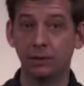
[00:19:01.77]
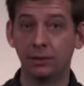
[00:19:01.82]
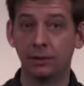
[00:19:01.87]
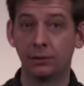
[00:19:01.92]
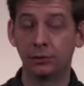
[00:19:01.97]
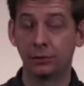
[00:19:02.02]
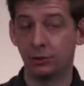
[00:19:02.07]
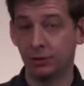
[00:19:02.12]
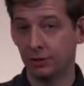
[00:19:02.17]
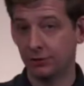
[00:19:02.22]

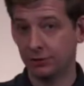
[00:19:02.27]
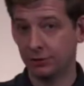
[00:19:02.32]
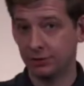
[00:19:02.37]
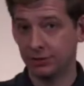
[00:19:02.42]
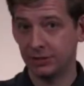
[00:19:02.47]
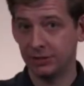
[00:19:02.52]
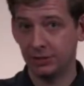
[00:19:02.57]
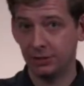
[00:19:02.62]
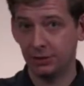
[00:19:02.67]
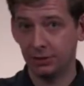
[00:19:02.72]
So if
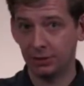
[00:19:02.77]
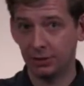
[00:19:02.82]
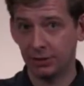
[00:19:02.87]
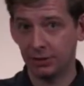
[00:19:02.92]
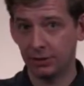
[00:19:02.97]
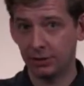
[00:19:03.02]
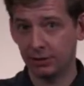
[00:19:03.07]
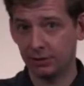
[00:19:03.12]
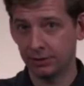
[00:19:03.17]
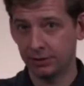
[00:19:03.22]
there's
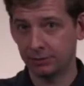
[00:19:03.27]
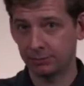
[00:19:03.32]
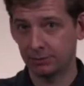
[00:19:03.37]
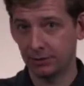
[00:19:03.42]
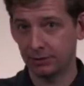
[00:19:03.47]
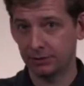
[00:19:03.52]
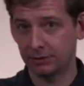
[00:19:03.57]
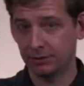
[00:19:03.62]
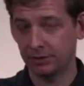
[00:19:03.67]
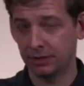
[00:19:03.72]
anything in this
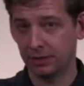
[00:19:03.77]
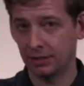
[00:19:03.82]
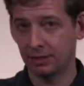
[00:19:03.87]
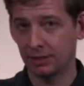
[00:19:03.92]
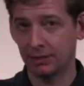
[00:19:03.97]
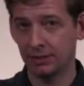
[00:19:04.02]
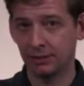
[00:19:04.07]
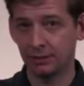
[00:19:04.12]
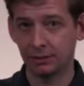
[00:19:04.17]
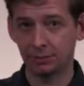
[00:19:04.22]

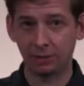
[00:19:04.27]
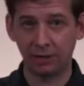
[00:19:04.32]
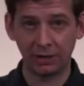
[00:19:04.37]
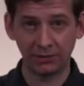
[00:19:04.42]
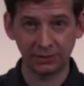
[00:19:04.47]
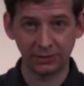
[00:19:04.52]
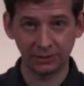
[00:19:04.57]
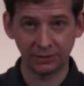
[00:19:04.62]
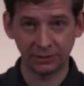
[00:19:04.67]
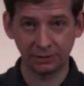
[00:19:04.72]
in the
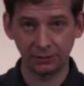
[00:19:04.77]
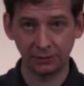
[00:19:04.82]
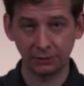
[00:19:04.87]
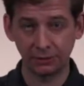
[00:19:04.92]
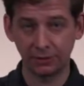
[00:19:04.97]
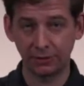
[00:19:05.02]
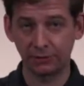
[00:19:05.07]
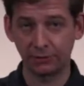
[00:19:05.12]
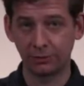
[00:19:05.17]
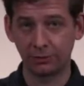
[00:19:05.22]
process of
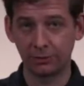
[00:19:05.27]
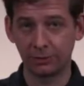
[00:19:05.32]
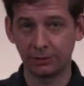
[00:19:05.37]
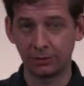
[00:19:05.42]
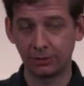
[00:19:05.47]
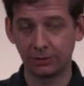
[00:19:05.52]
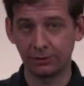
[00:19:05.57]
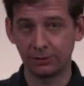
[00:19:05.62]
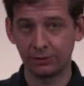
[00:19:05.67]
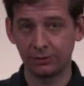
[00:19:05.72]
looking for
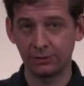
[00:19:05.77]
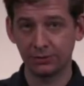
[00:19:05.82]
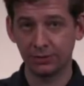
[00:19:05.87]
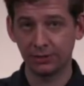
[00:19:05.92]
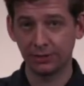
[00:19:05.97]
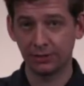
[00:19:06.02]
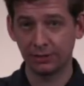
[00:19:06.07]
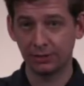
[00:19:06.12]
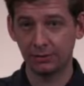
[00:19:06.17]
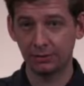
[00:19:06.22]
materials
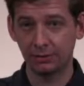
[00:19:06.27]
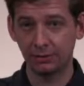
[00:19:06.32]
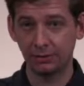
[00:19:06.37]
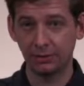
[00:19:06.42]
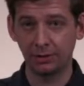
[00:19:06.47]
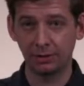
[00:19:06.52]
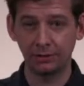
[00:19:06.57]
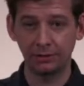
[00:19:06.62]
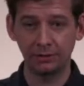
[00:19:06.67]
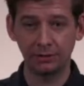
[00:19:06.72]

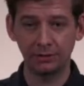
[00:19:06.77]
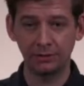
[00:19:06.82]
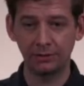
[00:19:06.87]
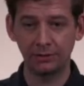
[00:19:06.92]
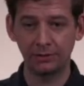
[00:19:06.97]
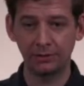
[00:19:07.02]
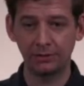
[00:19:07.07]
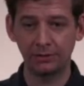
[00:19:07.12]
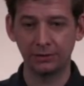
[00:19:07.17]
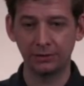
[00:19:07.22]
where
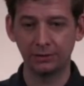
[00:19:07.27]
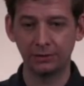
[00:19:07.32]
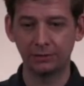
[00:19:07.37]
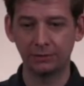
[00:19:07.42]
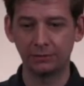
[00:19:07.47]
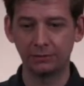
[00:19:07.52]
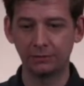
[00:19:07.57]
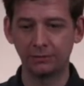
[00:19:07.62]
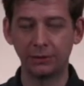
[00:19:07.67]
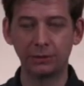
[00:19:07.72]
you're
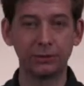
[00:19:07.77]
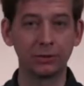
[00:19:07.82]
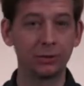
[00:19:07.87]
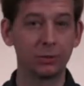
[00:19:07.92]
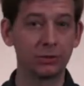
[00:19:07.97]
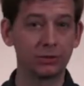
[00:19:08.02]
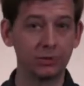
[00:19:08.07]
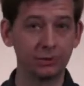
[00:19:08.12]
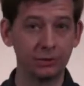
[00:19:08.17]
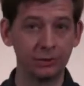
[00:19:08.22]
wondering
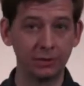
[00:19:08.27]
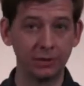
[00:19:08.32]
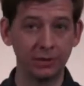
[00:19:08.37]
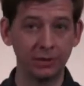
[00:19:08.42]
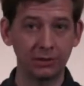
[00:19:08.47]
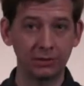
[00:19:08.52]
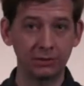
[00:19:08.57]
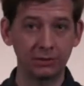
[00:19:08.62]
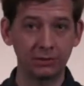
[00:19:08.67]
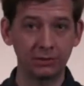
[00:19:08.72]
what to do
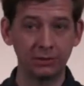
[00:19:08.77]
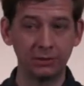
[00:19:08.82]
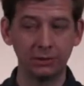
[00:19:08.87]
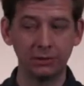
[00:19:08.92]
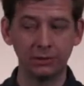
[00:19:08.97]
next,